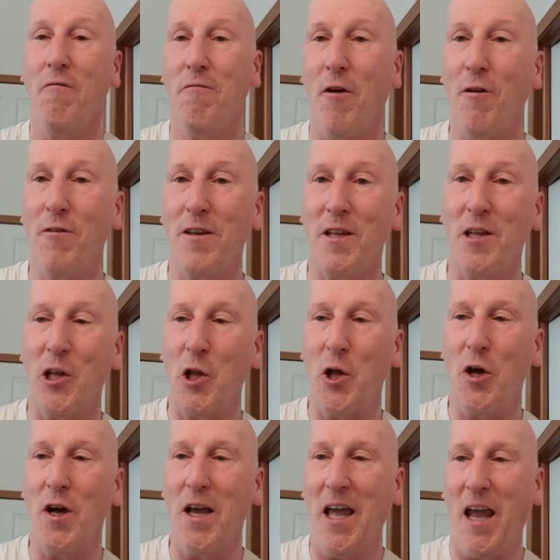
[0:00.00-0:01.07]
Vulcan
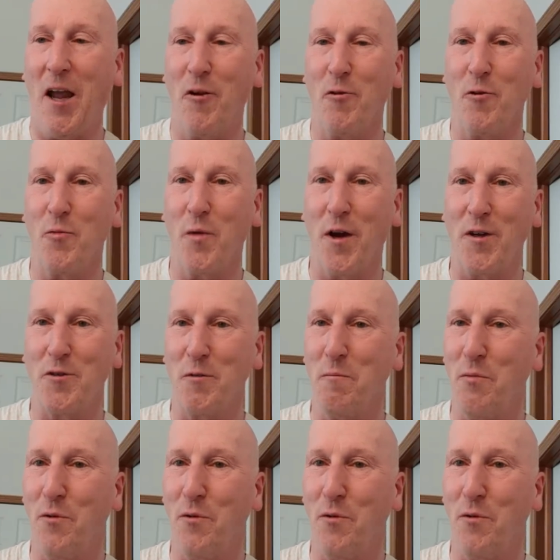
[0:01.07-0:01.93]
long-handled razor.